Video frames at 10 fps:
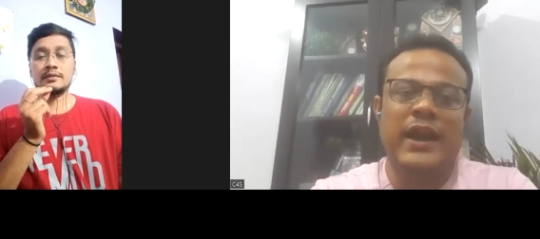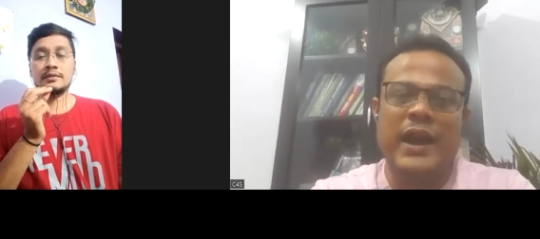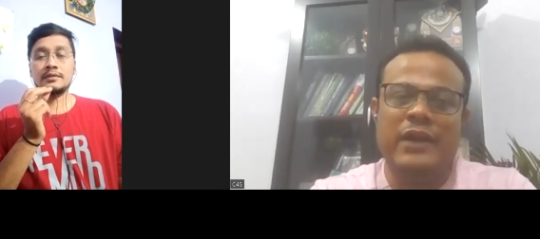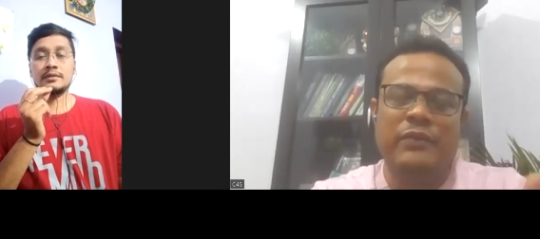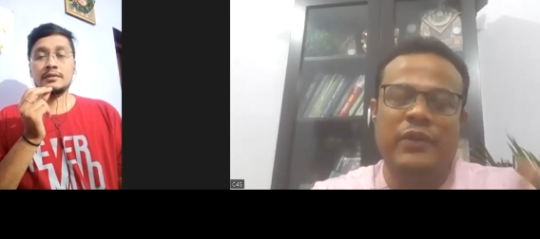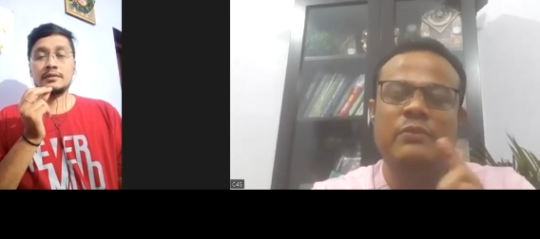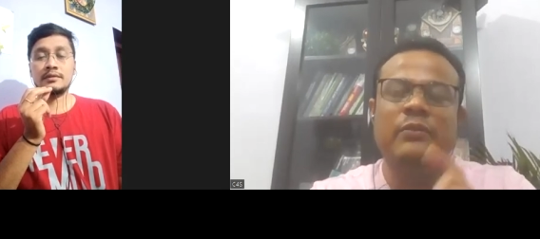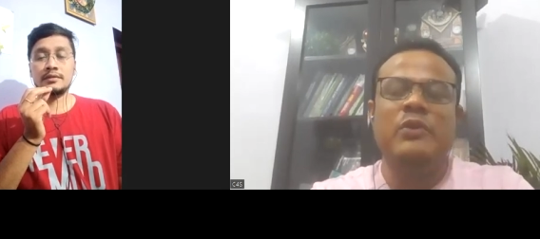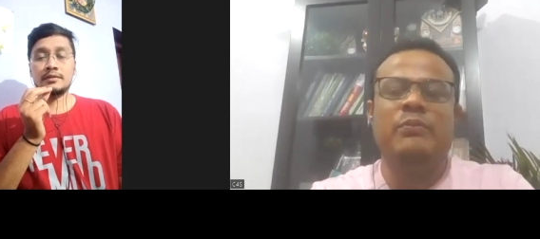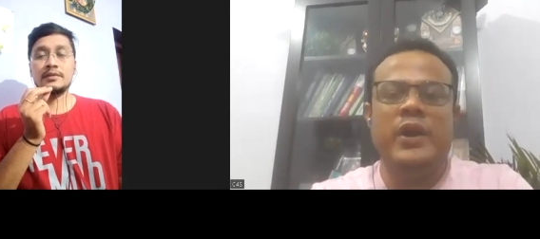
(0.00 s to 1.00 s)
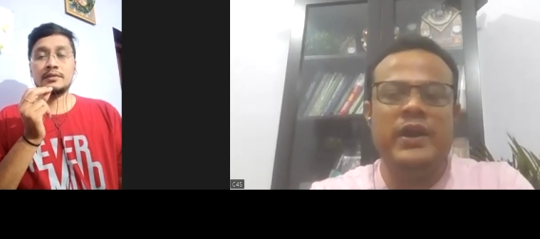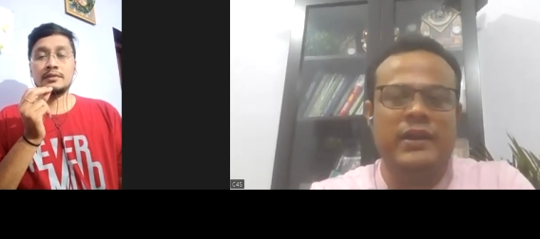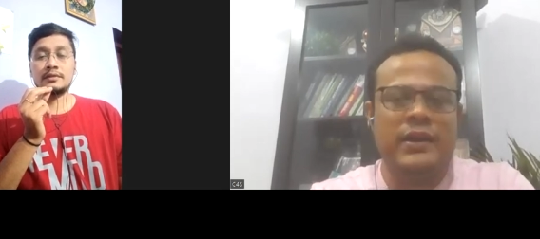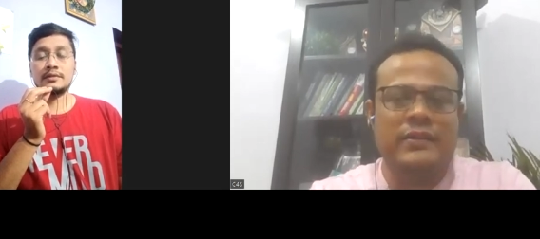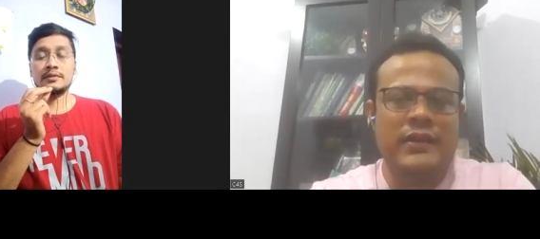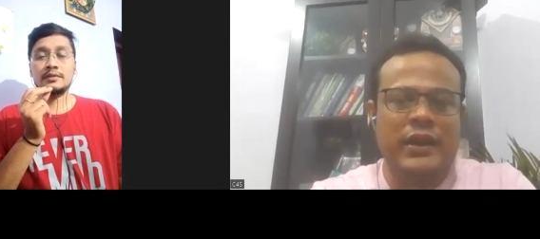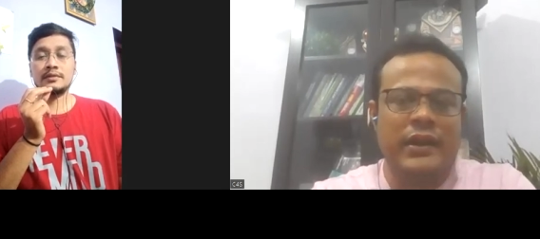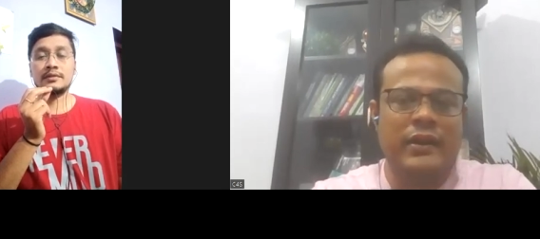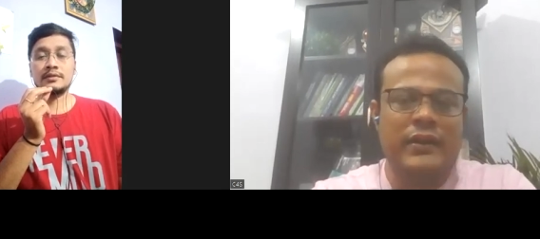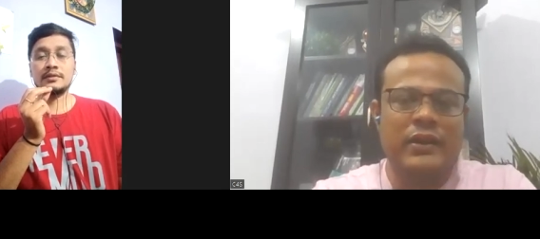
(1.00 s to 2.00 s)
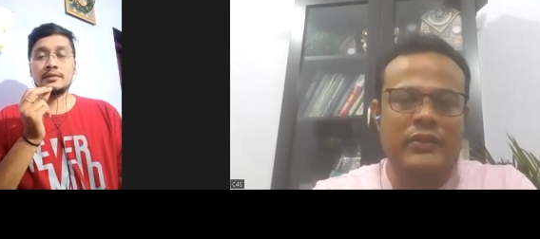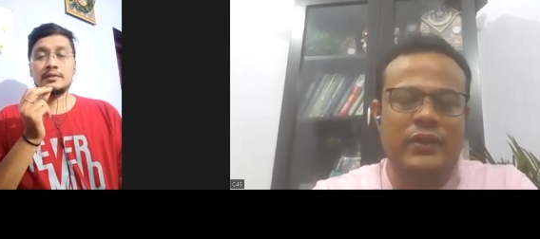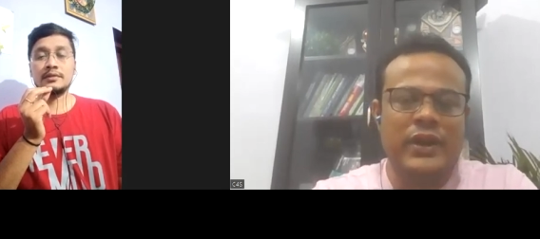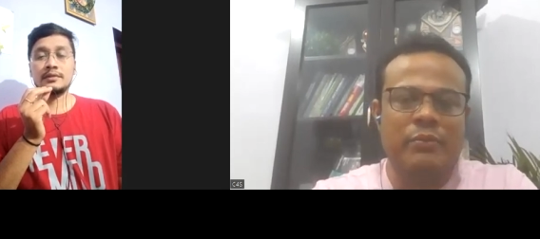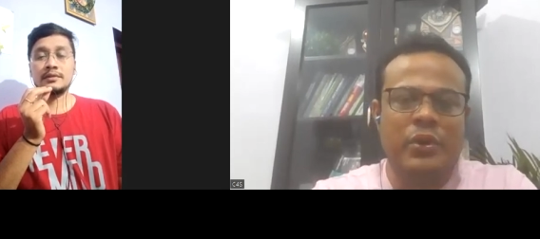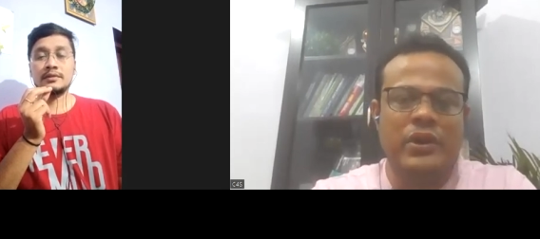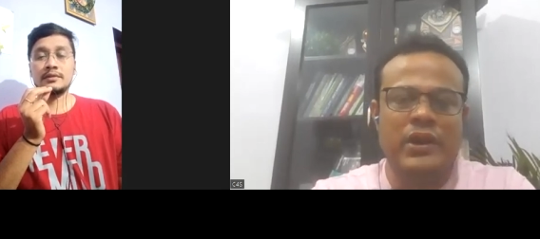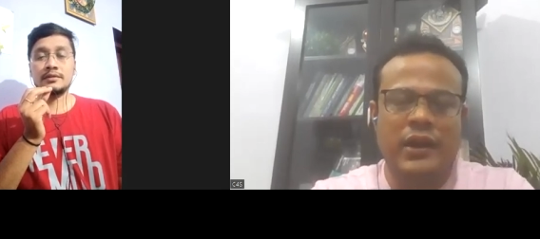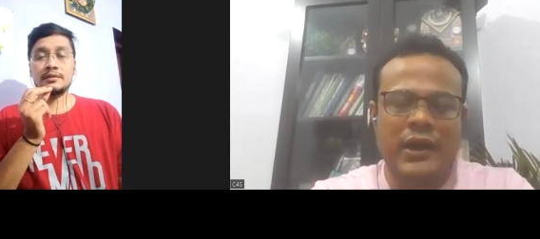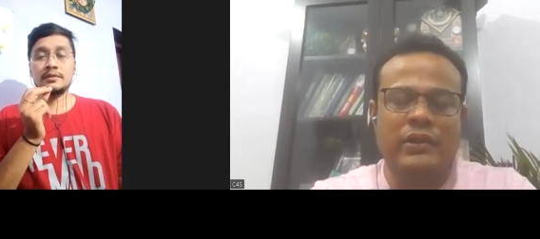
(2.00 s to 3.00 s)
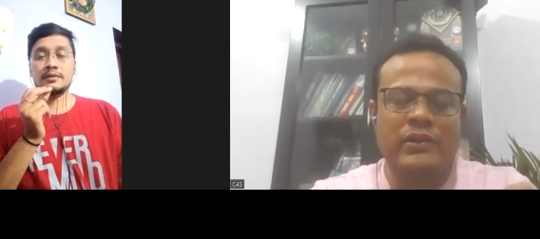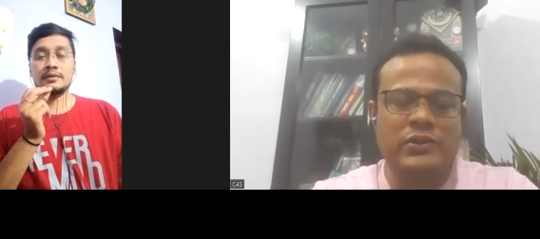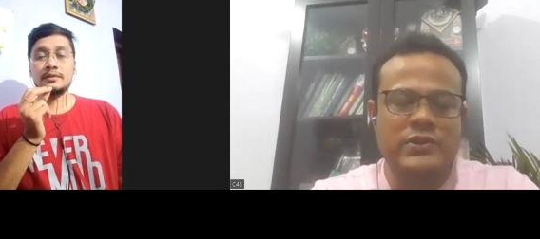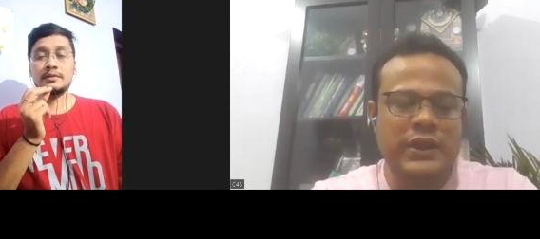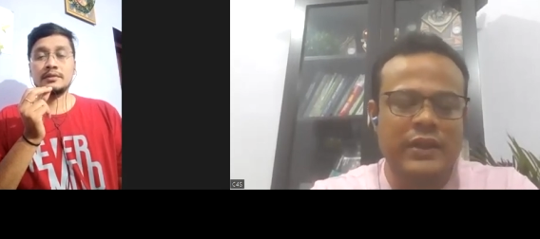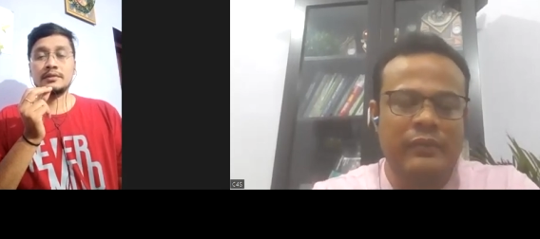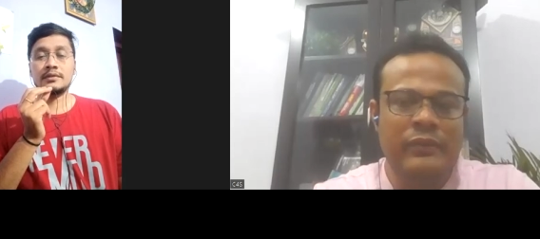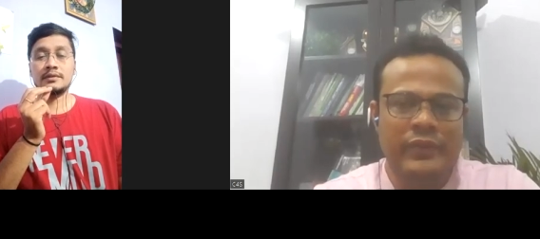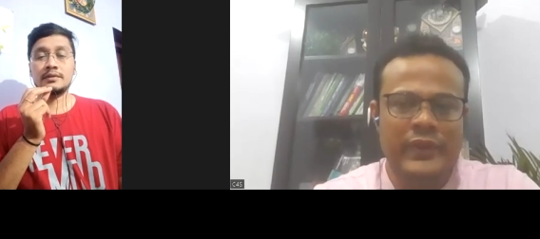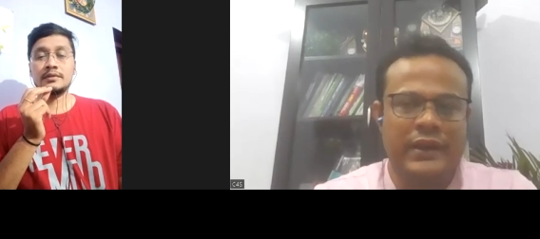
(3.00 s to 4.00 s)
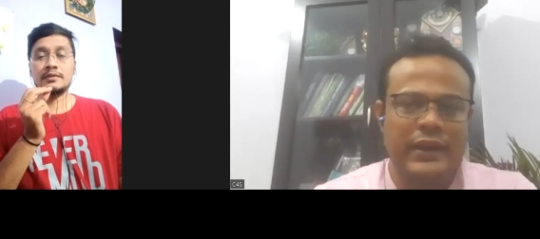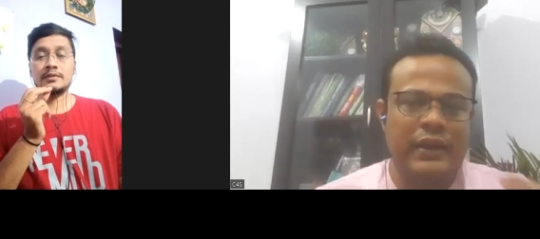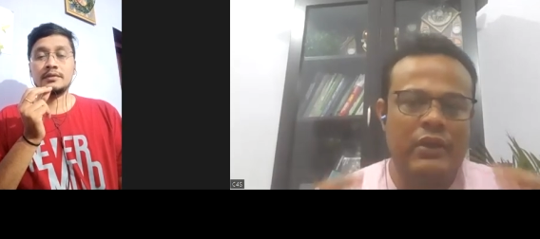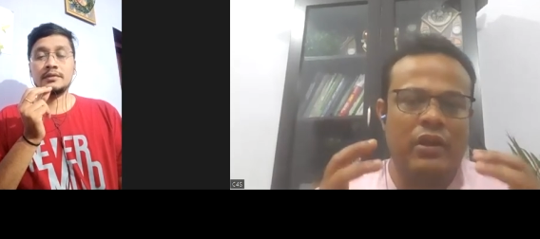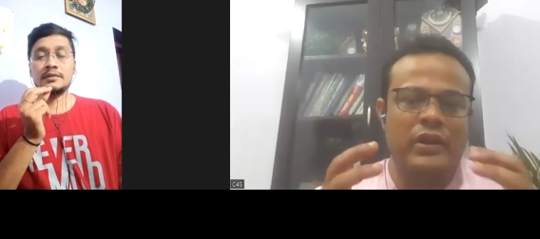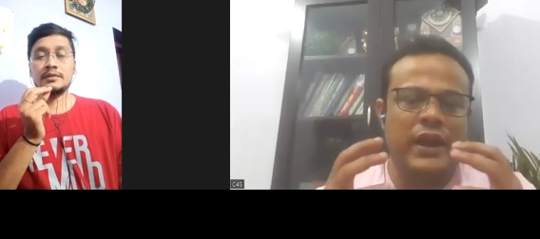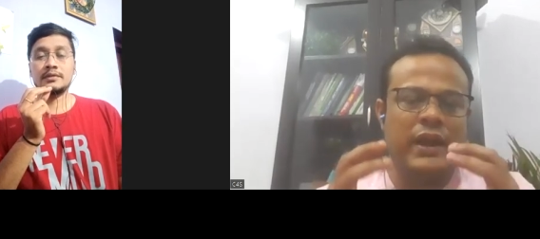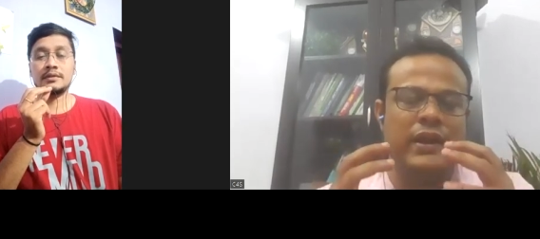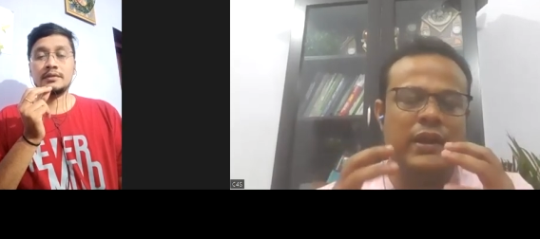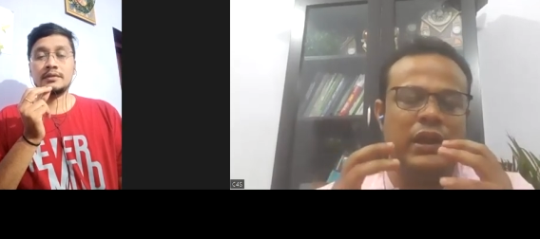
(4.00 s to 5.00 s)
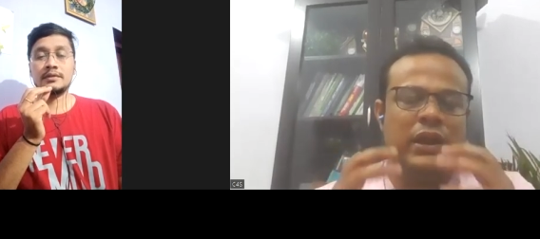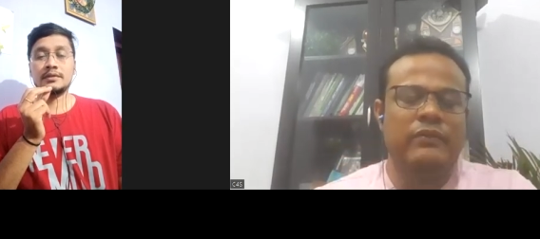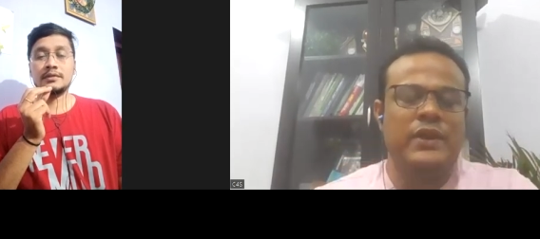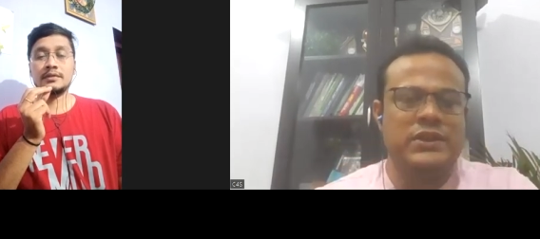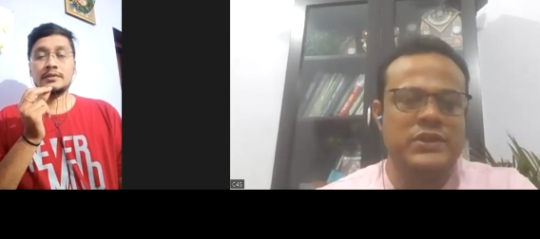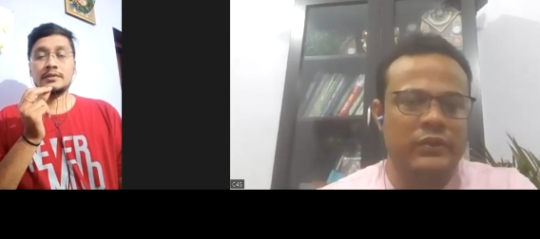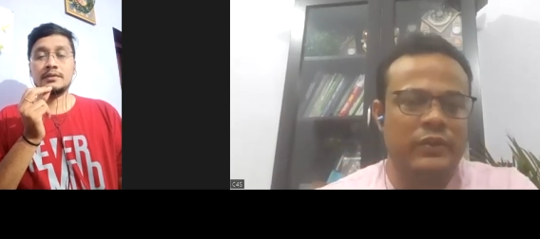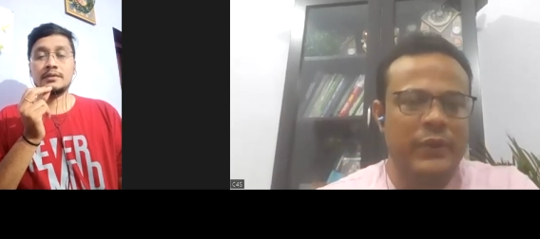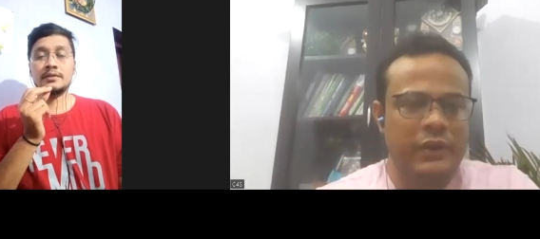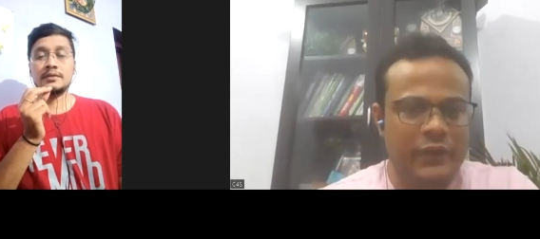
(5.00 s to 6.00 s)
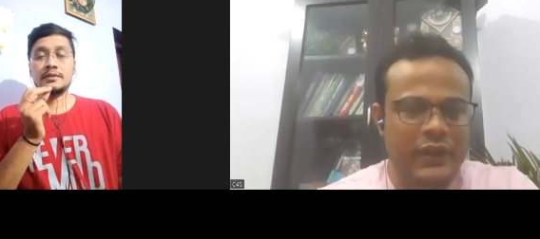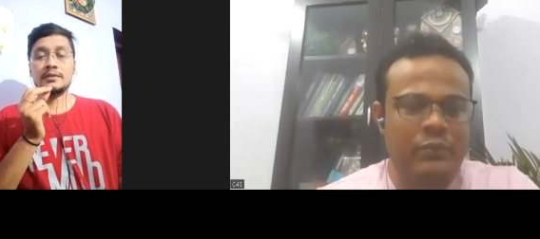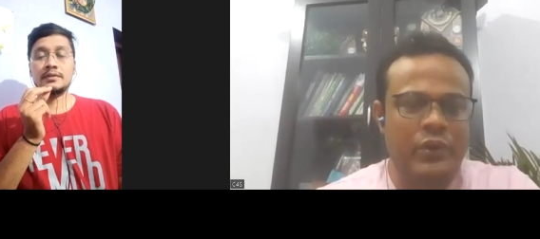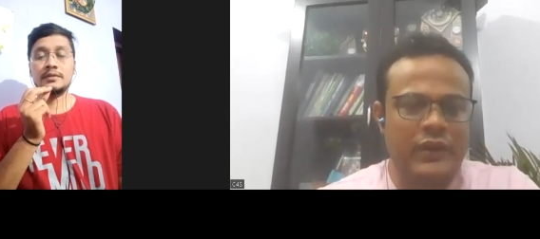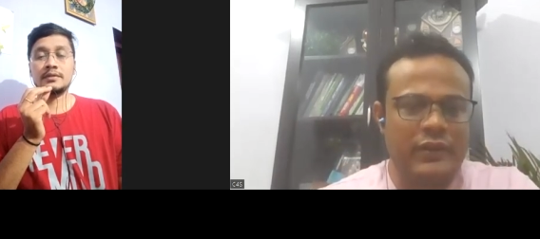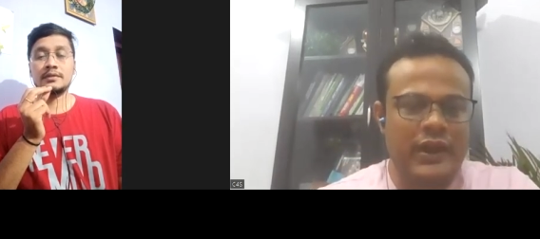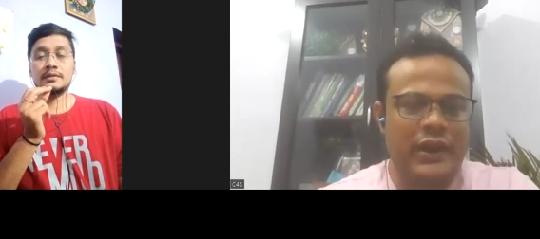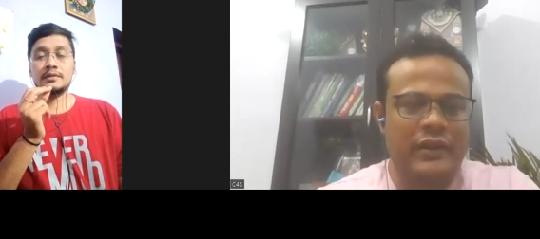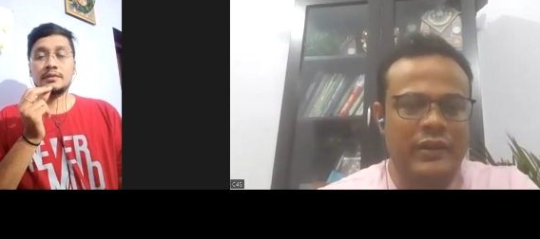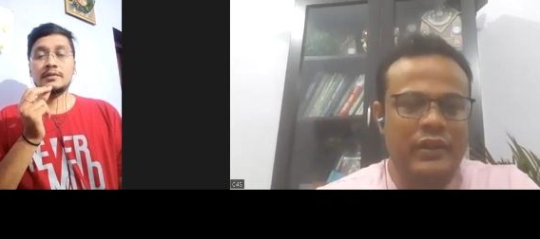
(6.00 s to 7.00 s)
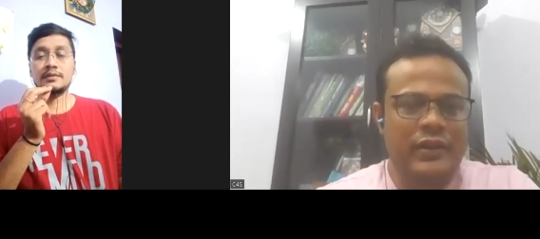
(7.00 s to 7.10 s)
Speaker 1: And one more point he has added that is very important. I also say that a organic linkage should be between the points, right?